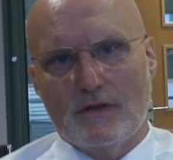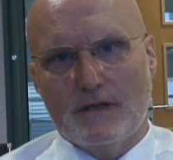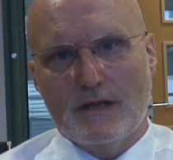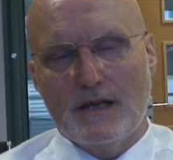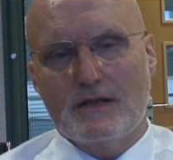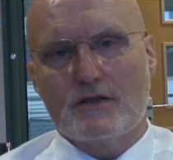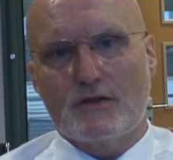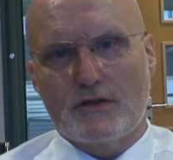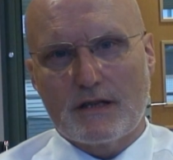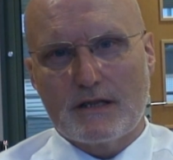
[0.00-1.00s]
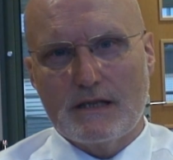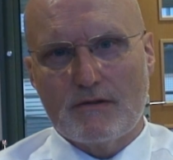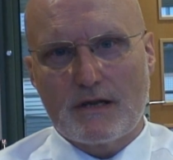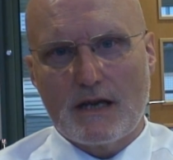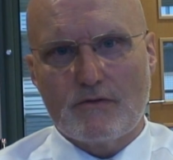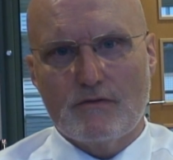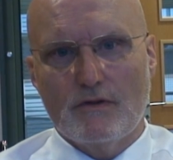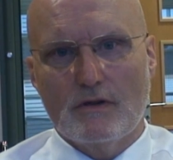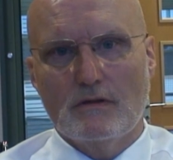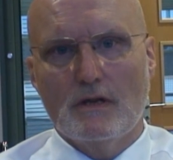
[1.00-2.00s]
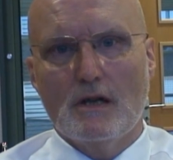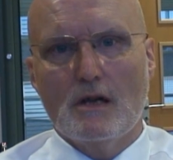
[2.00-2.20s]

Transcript: the East Sussex Serious Case Review,